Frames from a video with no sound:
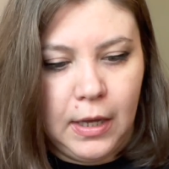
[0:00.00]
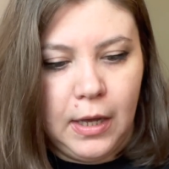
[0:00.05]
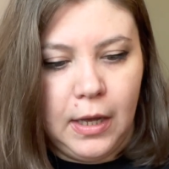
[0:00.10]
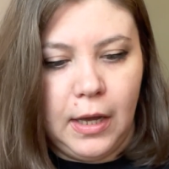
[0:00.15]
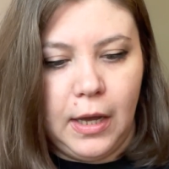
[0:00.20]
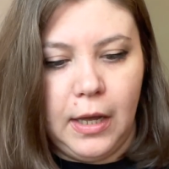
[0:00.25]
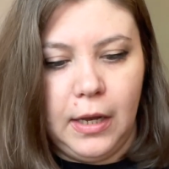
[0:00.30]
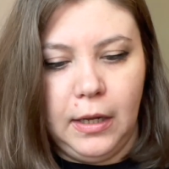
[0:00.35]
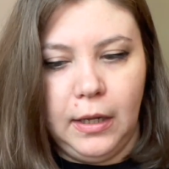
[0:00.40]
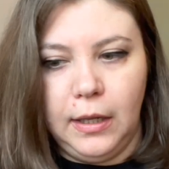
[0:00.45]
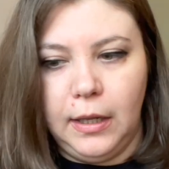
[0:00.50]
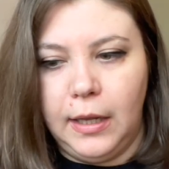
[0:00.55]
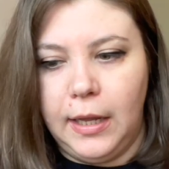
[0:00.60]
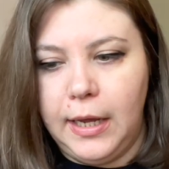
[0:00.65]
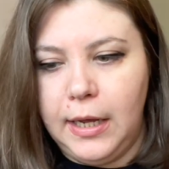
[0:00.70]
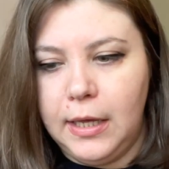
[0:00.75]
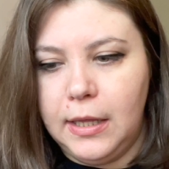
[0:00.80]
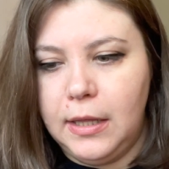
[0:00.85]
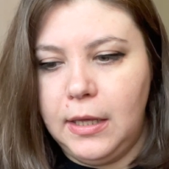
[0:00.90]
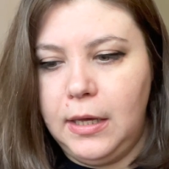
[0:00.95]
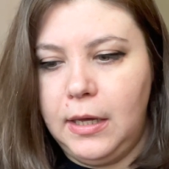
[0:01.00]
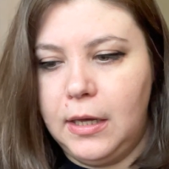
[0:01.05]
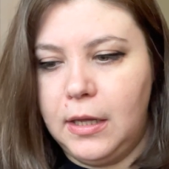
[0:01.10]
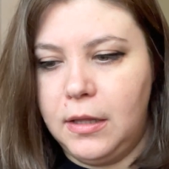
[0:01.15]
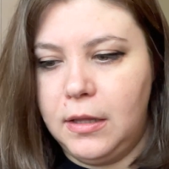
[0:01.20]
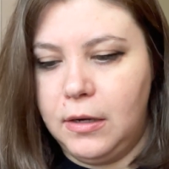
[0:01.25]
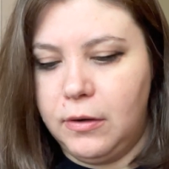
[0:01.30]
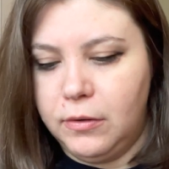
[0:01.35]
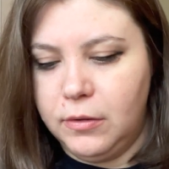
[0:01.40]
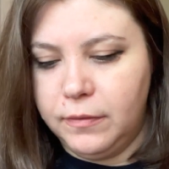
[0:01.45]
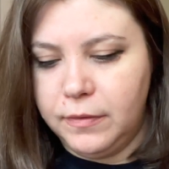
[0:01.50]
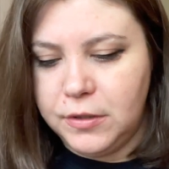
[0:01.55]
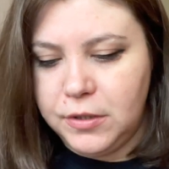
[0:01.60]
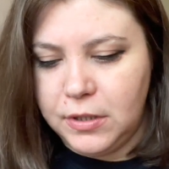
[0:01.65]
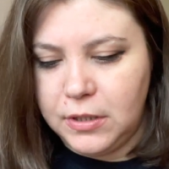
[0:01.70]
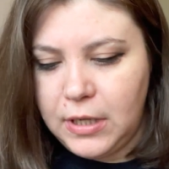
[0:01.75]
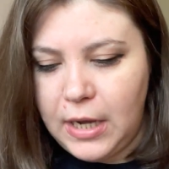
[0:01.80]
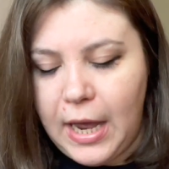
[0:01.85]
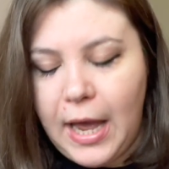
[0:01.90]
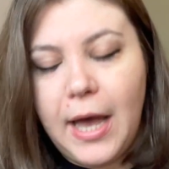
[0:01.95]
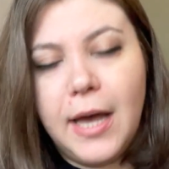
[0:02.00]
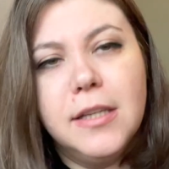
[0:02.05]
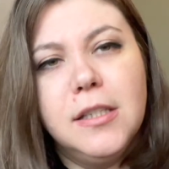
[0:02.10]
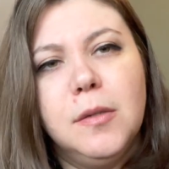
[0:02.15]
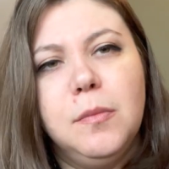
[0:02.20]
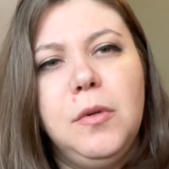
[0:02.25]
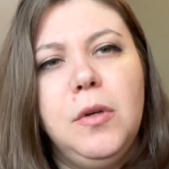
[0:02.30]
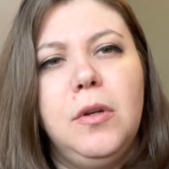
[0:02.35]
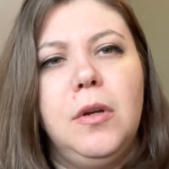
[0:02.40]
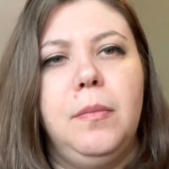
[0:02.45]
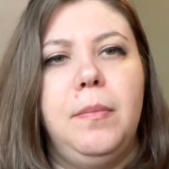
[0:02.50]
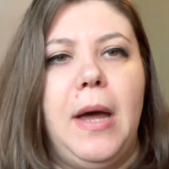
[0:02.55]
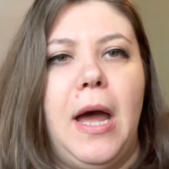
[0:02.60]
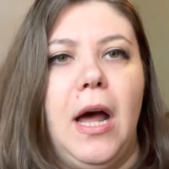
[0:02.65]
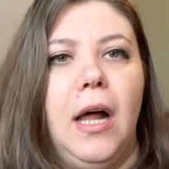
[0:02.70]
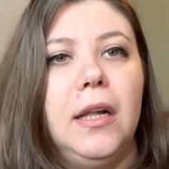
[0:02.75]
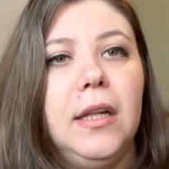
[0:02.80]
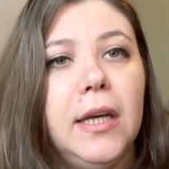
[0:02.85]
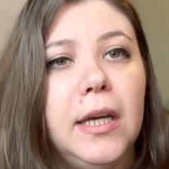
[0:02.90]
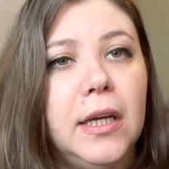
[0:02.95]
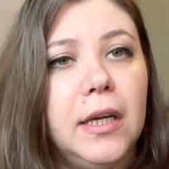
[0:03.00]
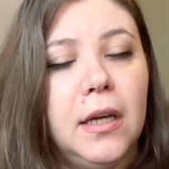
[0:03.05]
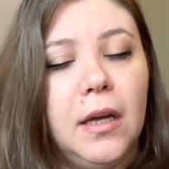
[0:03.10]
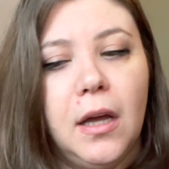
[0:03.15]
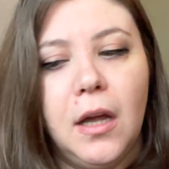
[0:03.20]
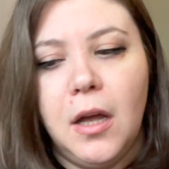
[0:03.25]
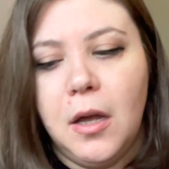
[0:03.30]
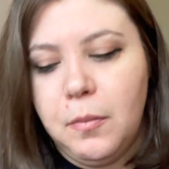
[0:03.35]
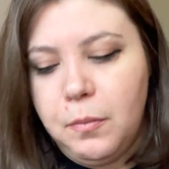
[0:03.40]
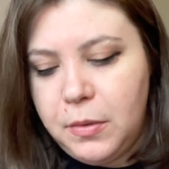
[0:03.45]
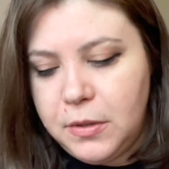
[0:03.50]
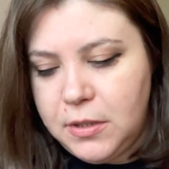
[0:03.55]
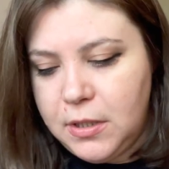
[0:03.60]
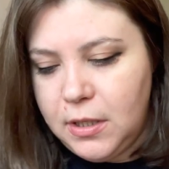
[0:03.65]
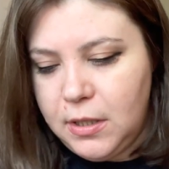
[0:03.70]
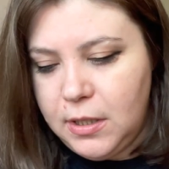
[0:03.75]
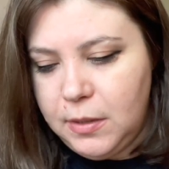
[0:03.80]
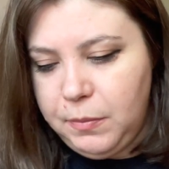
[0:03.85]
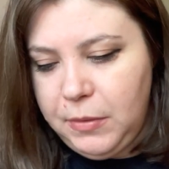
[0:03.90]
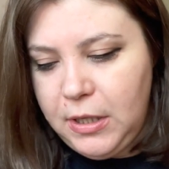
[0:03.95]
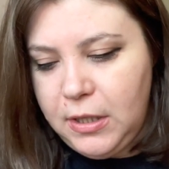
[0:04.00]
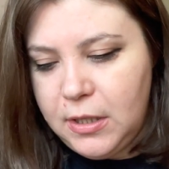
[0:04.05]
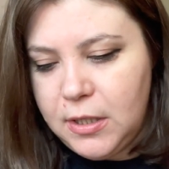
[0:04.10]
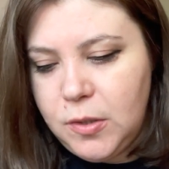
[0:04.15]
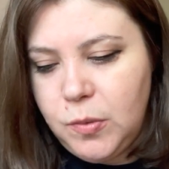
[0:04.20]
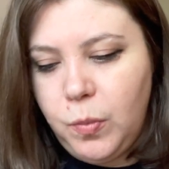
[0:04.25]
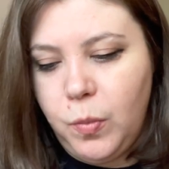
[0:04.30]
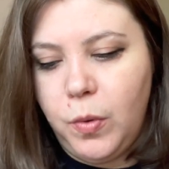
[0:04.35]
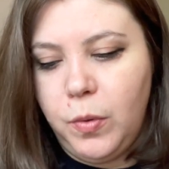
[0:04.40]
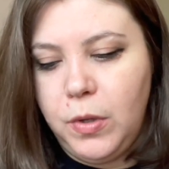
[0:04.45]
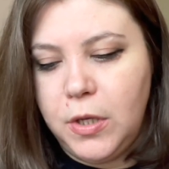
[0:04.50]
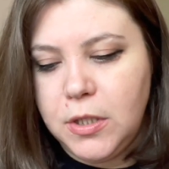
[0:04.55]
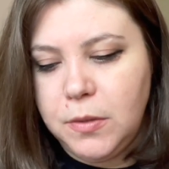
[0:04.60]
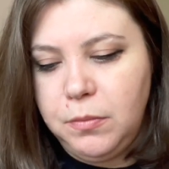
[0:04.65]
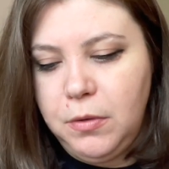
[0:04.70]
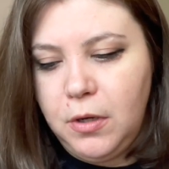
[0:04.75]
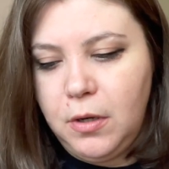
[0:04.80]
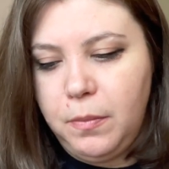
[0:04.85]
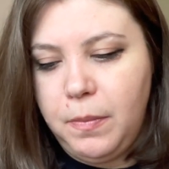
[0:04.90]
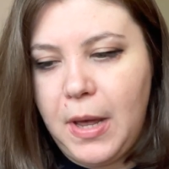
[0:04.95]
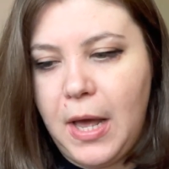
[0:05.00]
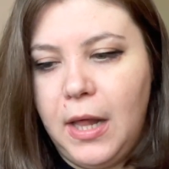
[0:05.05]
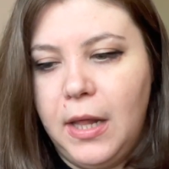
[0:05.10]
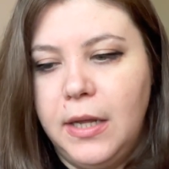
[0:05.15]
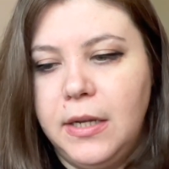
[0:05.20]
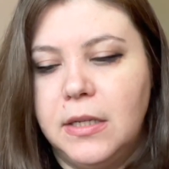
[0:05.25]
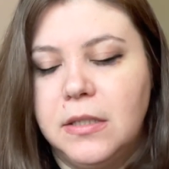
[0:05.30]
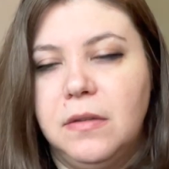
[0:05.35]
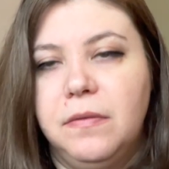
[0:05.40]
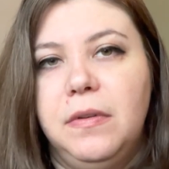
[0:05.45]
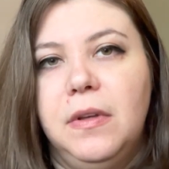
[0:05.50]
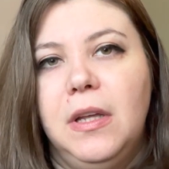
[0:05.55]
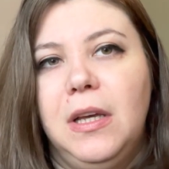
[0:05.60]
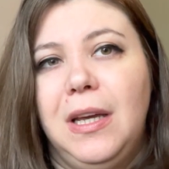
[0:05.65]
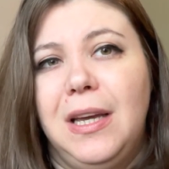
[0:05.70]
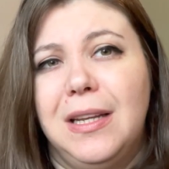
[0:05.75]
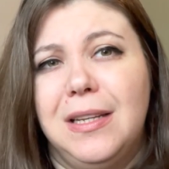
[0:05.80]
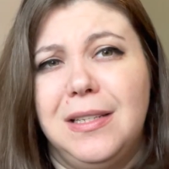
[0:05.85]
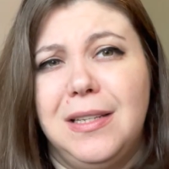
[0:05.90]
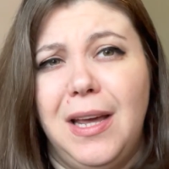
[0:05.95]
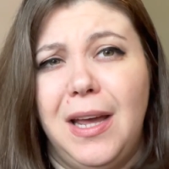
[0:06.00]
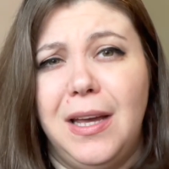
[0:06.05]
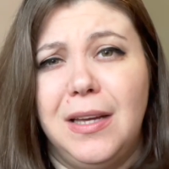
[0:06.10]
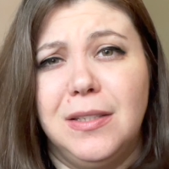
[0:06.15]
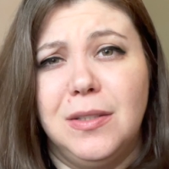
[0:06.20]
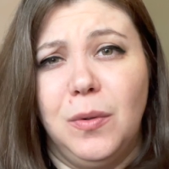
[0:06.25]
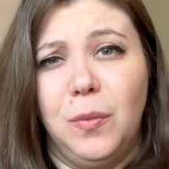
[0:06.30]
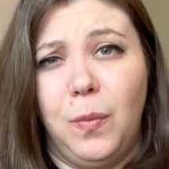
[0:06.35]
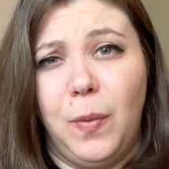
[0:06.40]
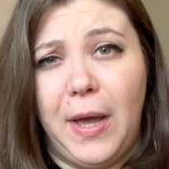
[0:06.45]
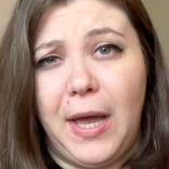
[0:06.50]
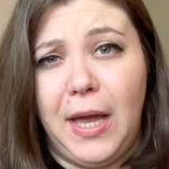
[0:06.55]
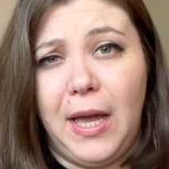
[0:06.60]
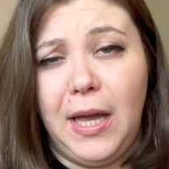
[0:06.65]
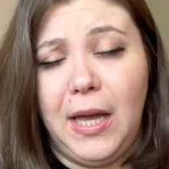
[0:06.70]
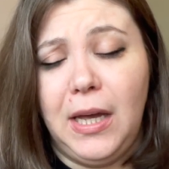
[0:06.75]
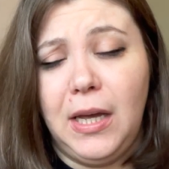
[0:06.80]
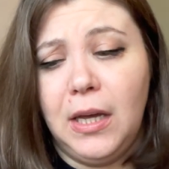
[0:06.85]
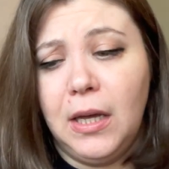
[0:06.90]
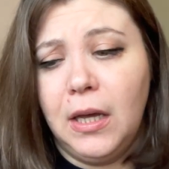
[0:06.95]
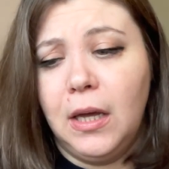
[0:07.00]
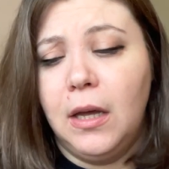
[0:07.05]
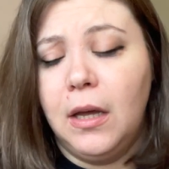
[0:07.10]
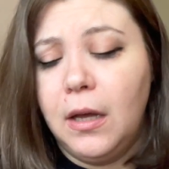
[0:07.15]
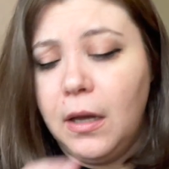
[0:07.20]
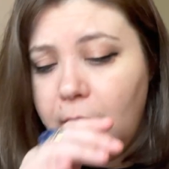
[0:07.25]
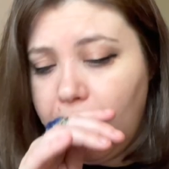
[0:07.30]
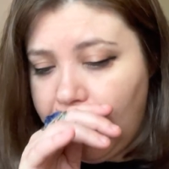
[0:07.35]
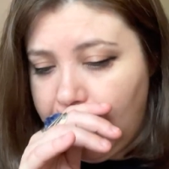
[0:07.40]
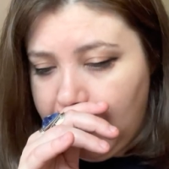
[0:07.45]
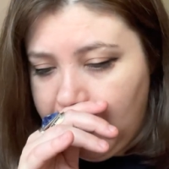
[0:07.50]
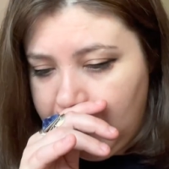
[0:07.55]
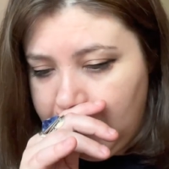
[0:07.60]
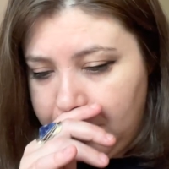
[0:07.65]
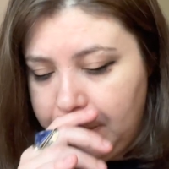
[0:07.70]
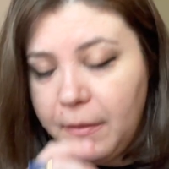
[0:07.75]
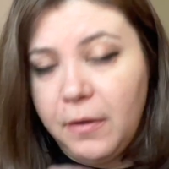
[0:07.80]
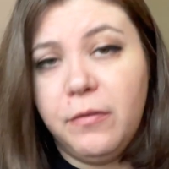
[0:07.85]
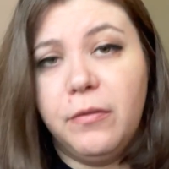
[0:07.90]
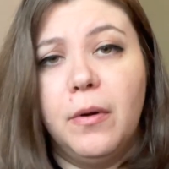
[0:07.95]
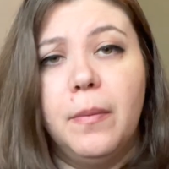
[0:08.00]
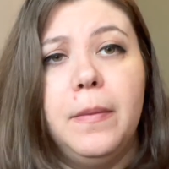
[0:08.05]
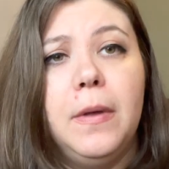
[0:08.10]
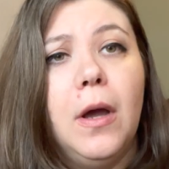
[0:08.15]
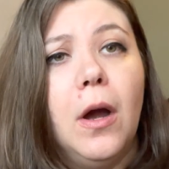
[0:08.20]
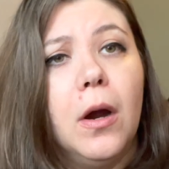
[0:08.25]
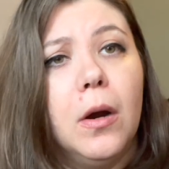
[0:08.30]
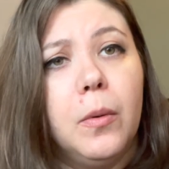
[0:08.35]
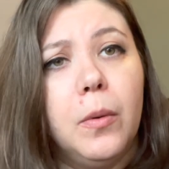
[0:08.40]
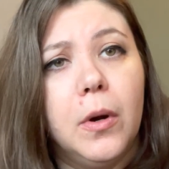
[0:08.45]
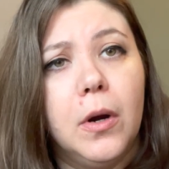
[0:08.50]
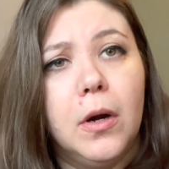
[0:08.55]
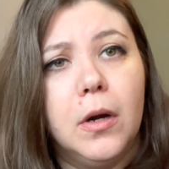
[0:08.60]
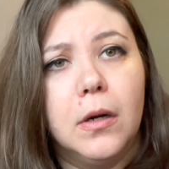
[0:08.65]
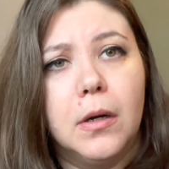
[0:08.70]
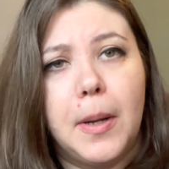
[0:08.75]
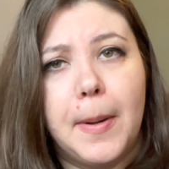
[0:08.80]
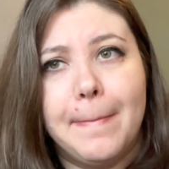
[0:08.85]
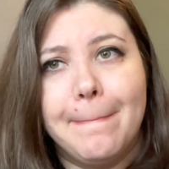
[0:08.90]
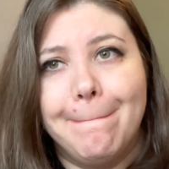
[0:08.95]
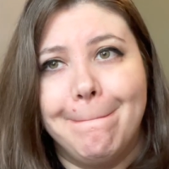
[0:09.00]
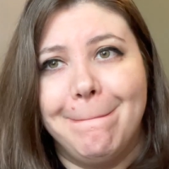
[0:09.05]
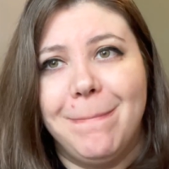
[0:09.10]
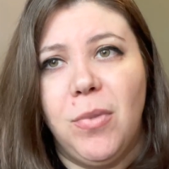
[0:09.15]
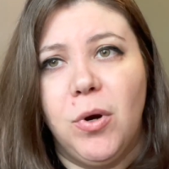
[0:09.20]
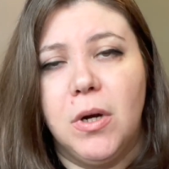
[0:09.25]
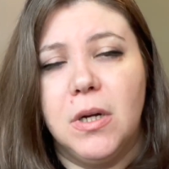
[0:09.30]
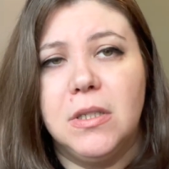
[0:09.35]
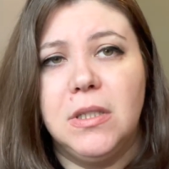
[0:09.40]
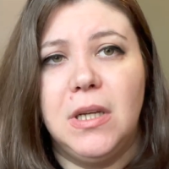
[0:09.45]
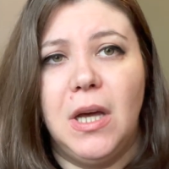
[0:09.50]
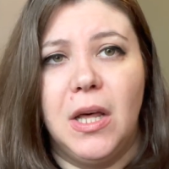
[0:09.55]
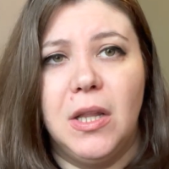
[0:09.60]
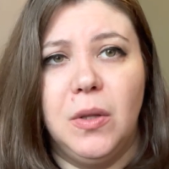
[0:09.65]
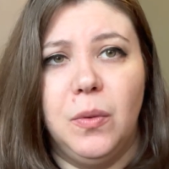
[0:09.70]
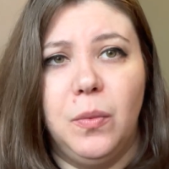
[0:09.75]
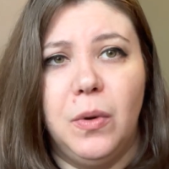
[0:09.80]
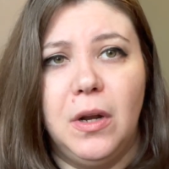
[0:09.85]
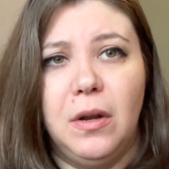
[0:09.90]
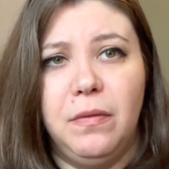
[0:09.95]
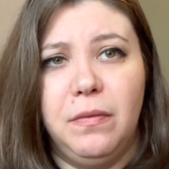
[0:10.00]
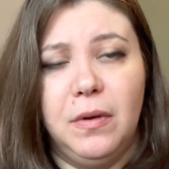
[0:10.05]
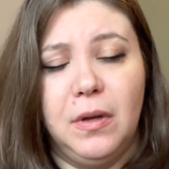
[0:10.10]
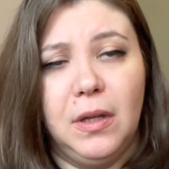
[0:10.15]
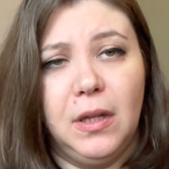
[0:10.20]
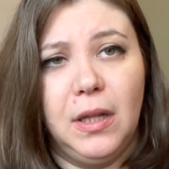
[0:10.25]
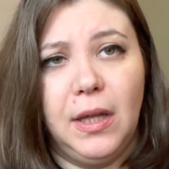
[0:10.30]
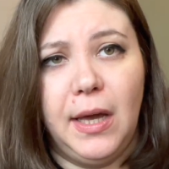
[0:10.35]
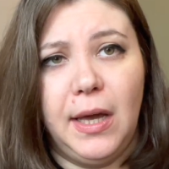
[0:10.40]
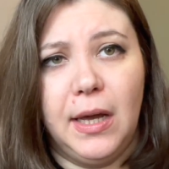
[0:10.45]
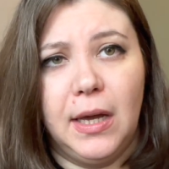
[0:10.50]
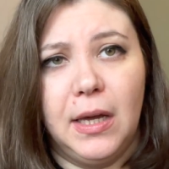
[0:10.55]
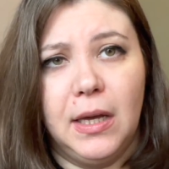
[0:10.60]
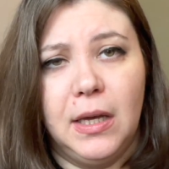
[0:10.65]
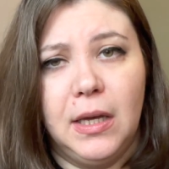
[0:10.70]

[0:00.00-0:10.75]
And like the Ethereal Visions, it has a muted palette, but to me, this muted palette doesn't feel like it takes away from the artwork, whereas the other one, I feel like